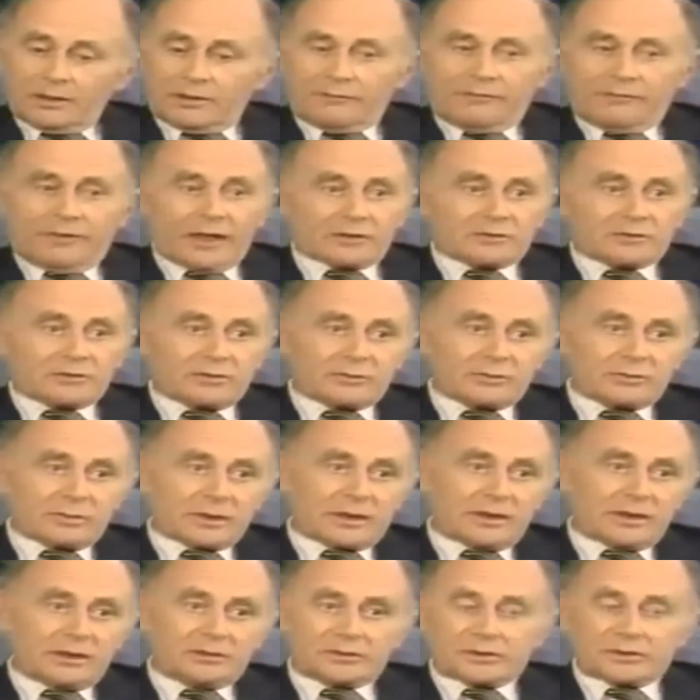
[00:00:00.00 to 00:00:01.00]
The factories were
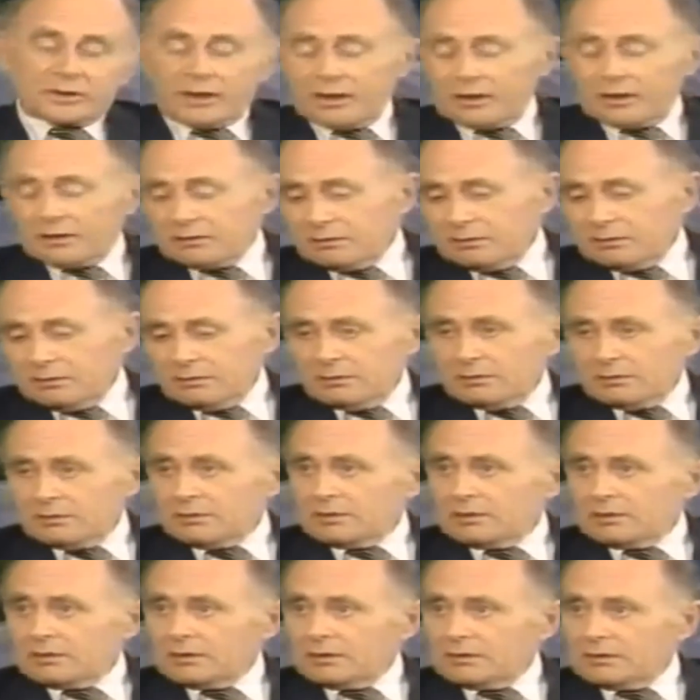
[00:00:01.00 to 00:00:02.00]
closed down.
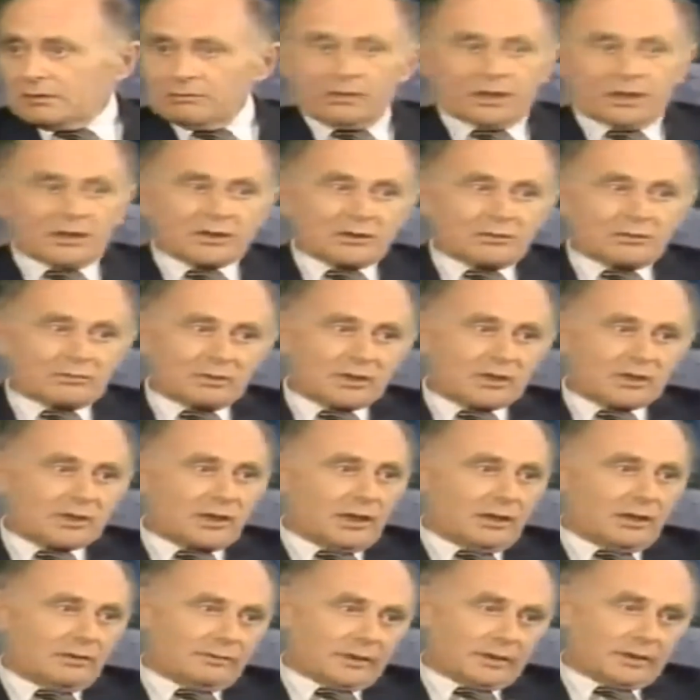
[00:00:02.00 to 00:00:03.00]
Russia was
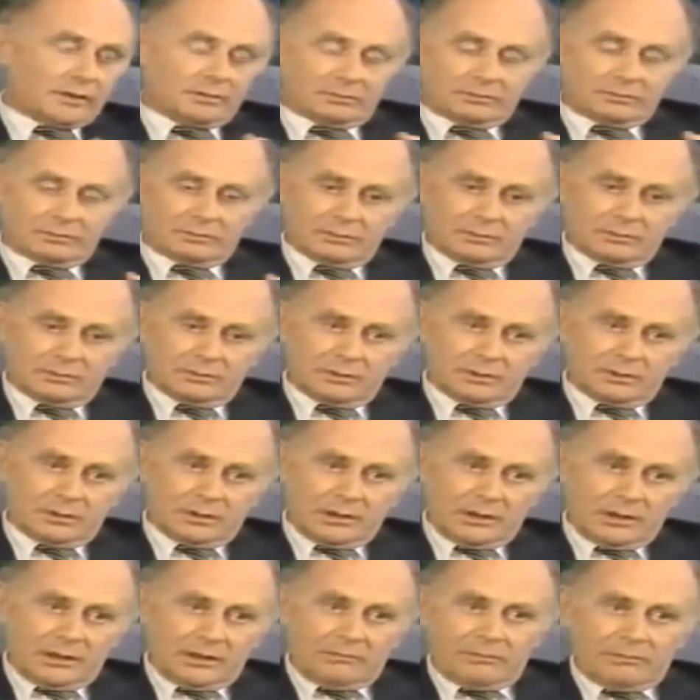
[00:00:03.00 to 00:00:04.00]
starving.
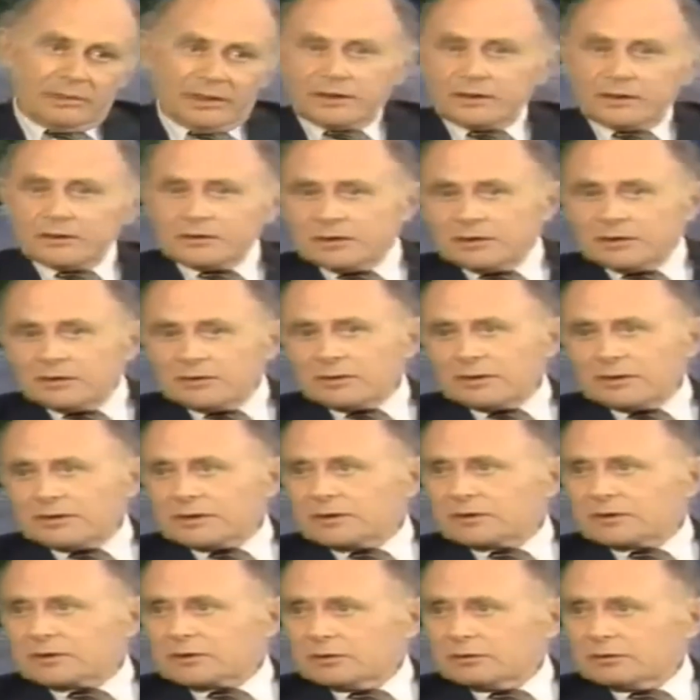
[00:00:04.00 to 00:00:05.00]
By
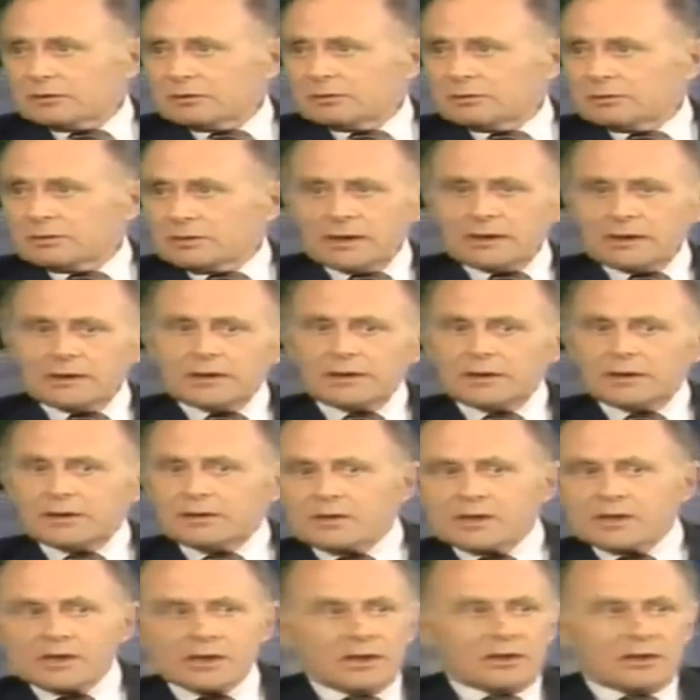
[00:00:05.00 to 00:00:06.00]
1922, Lenin
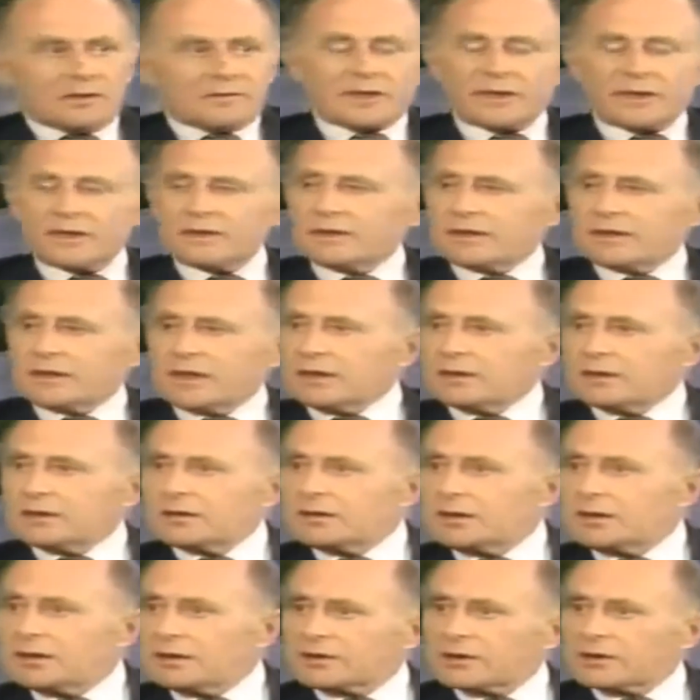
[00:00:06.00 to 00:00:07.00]
himself said the
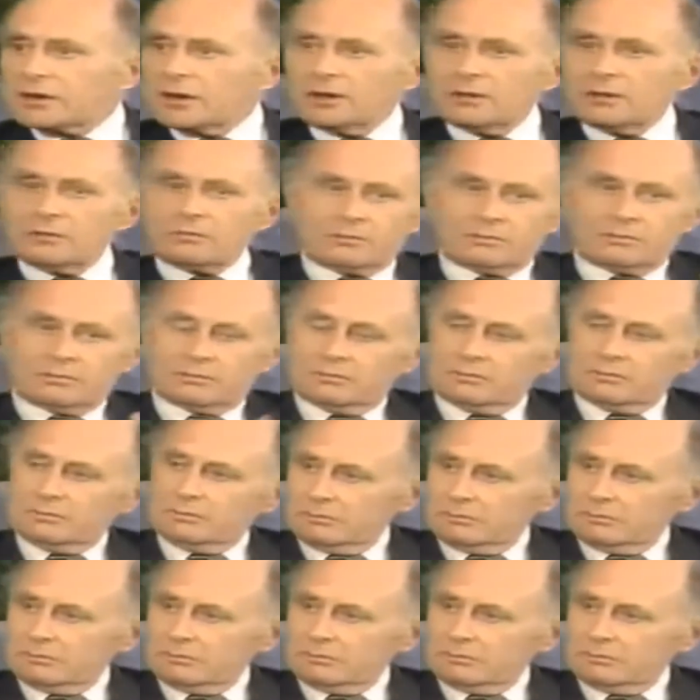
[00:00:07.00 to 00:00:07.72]
end has come.